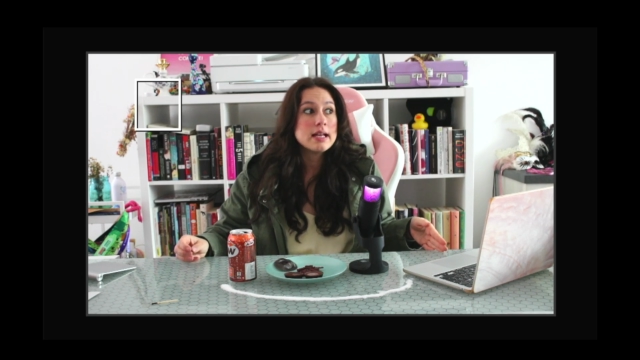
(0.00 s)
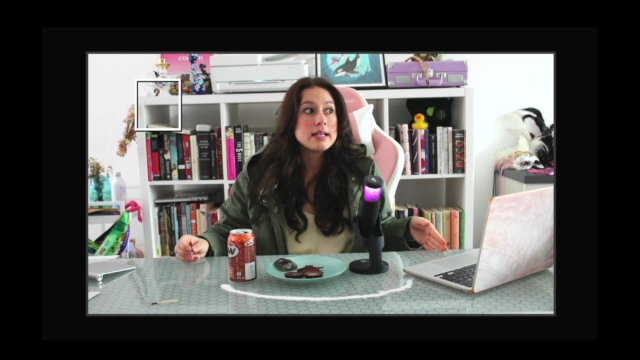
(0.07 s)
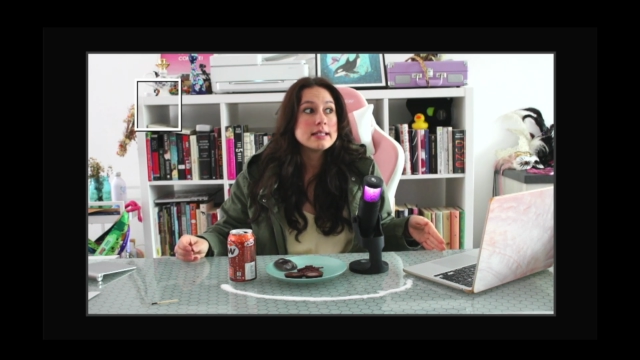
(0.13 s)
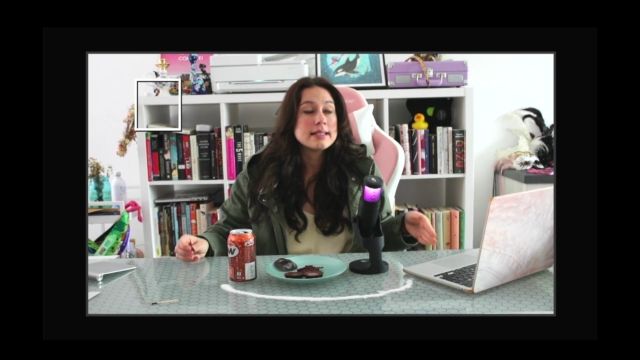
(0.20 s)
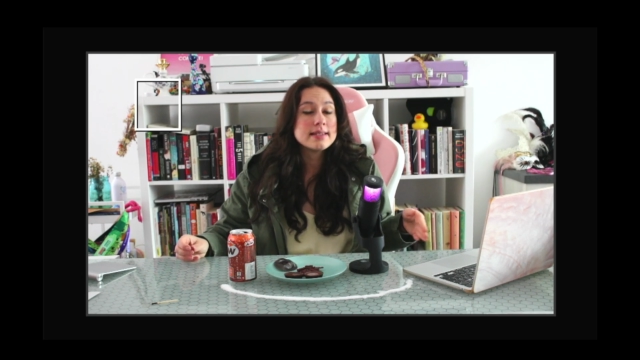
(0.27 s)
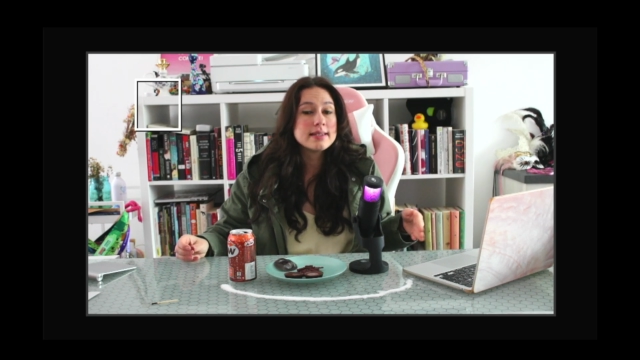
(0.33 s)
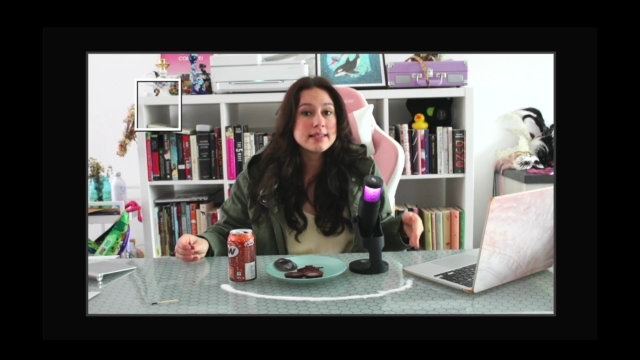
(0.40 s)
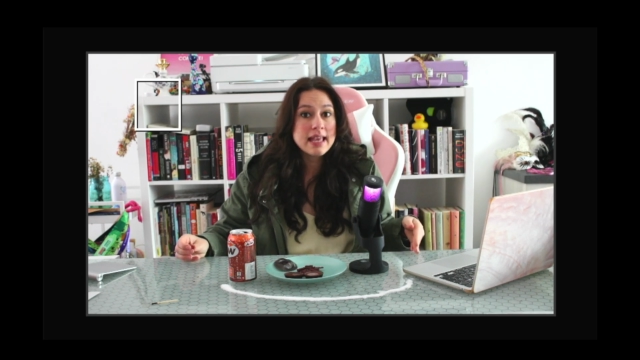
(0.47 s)

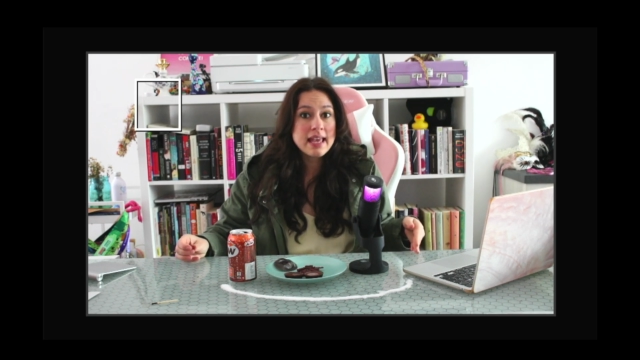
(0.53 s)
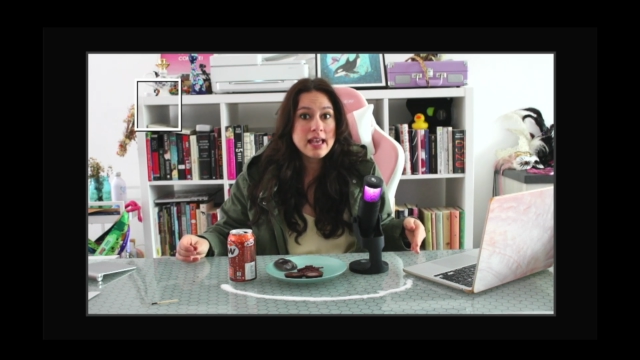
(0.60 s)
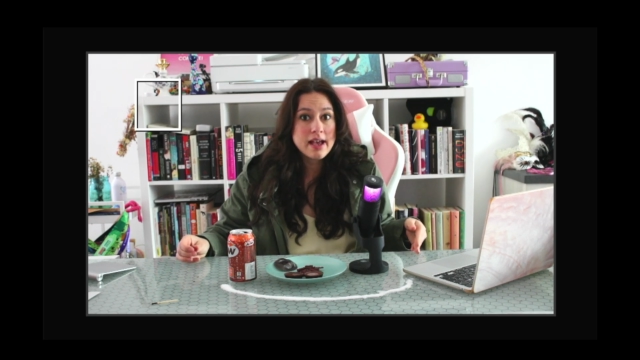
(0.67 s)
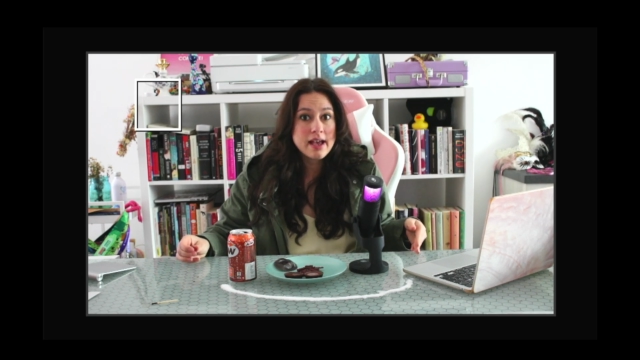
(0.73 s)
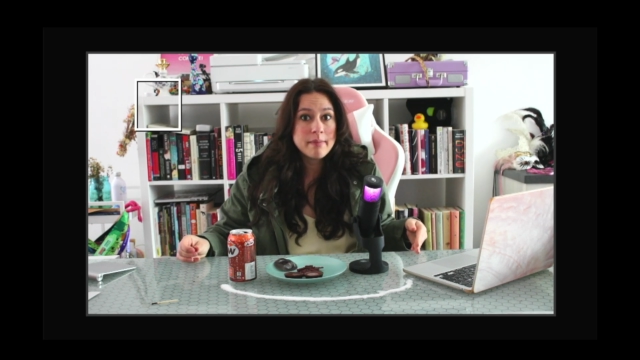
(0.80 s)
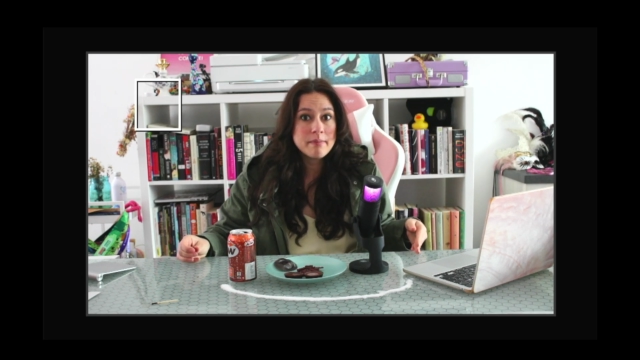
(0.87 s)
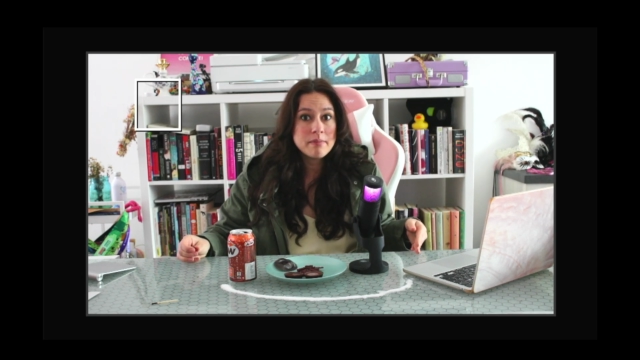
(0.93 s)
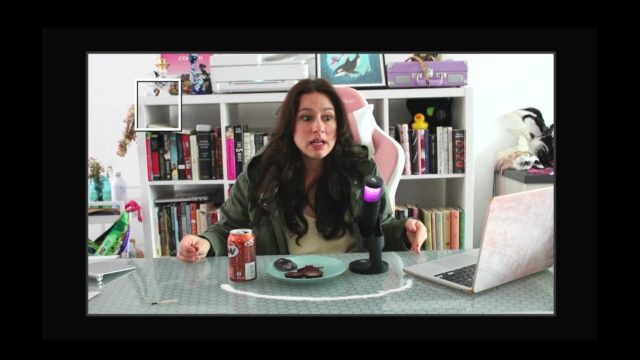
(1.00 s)

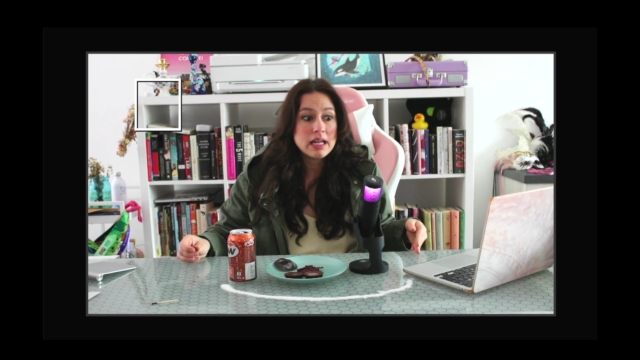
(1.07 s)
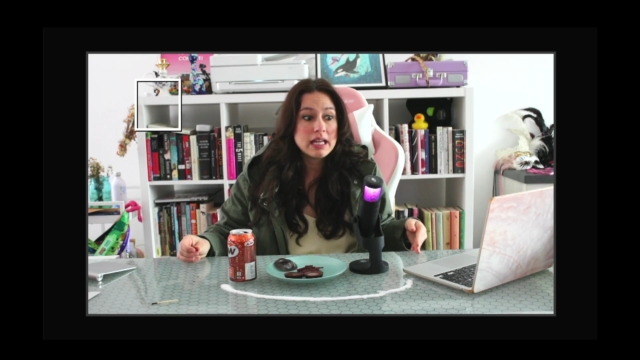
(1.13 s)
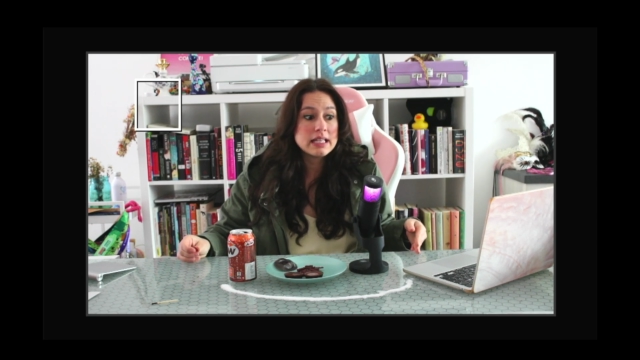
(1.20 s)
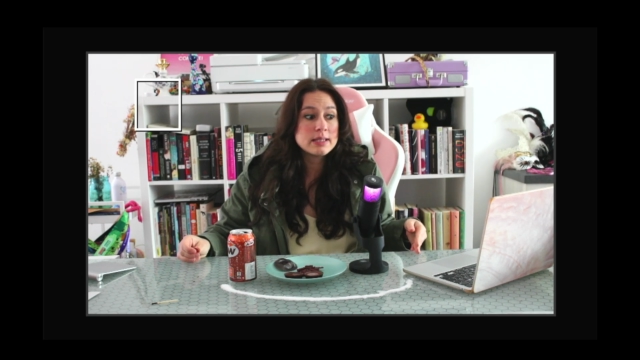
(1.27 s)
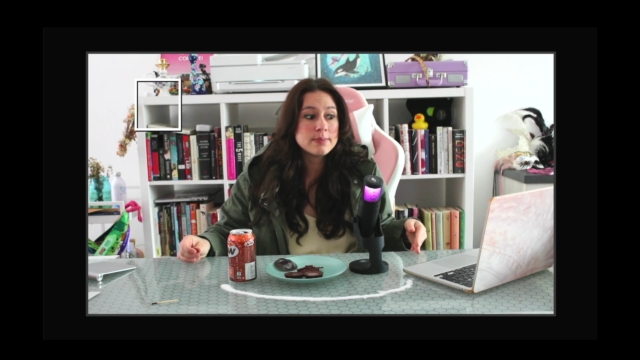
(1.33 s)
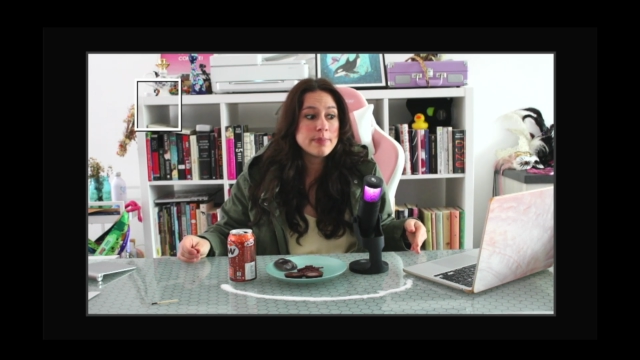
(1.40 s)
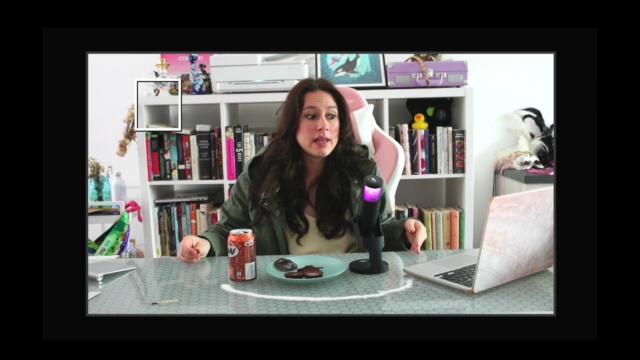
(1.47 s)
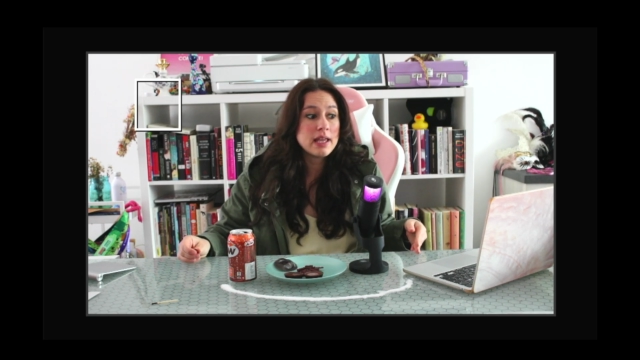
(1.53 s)
Sam
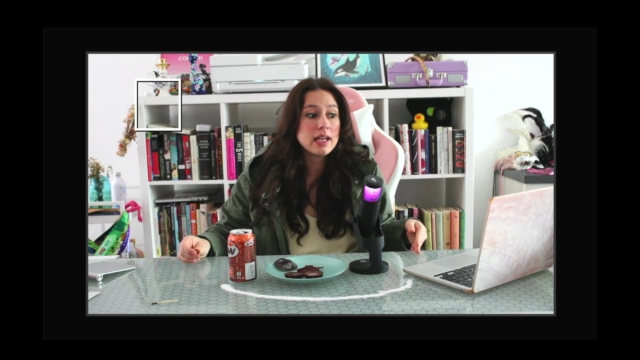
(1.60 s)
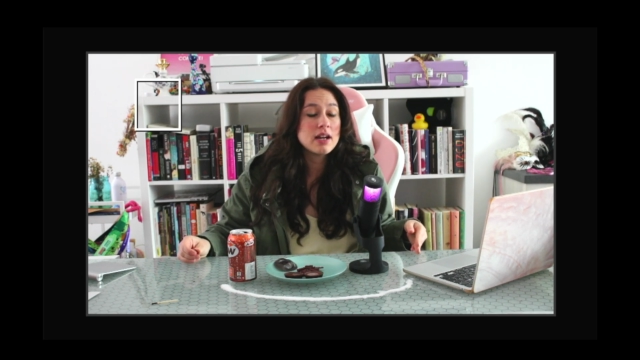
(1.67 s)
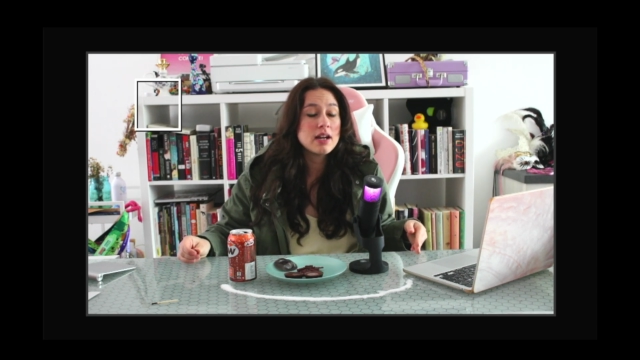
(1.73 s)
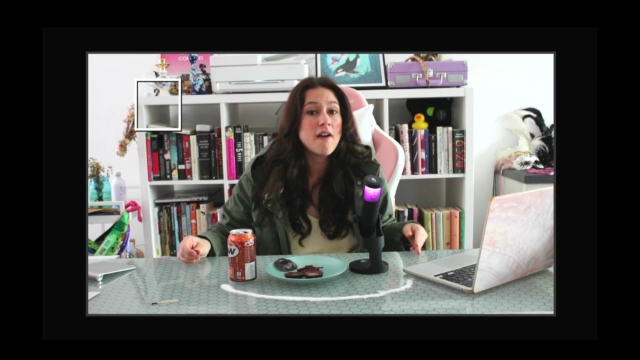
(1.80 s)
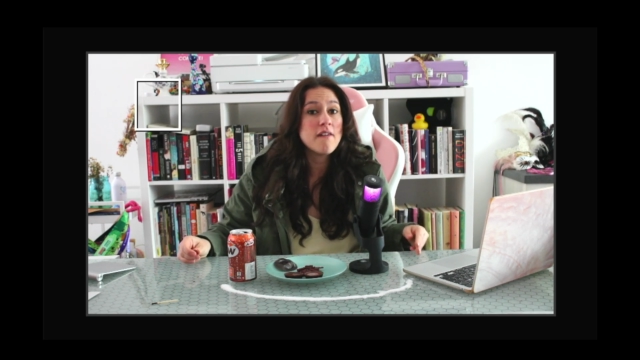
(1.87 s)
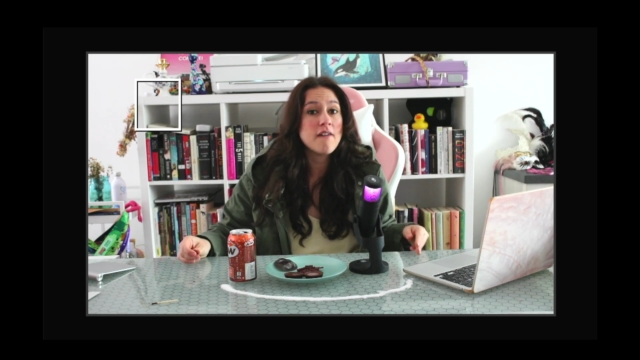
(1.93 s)
is being a